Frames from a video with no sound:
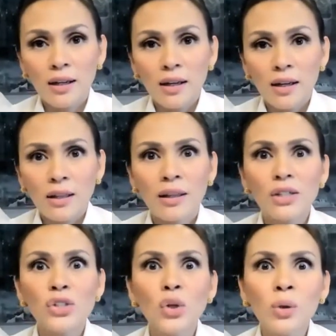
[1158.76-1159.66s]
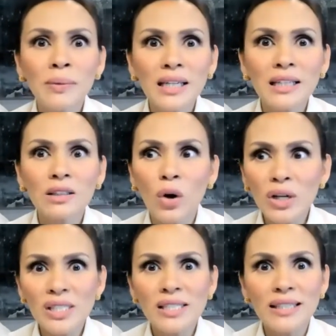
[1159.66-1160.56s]
There's so many
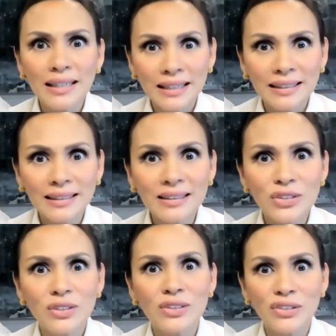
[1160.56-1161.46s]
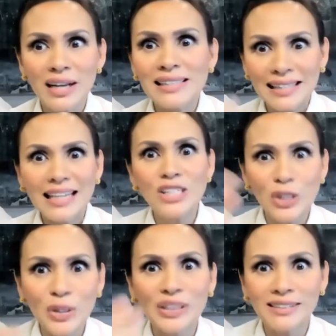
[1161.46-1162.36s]
lost in
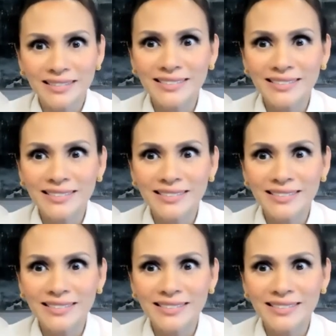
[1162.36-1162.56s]
translation.